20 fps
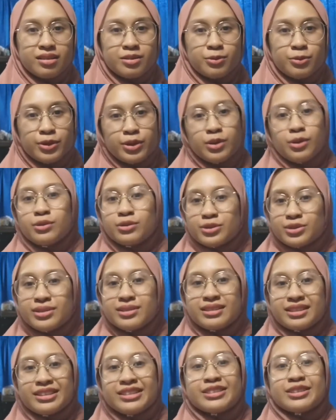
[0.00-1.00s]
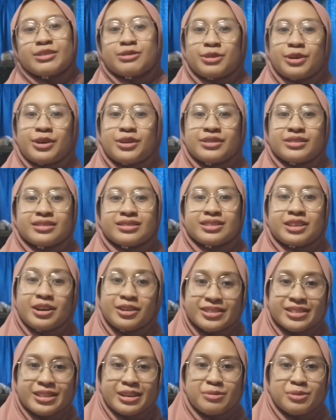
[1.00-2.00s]
will also learn a wrong
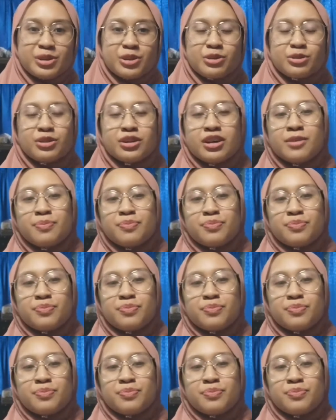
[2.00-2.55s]
concept. So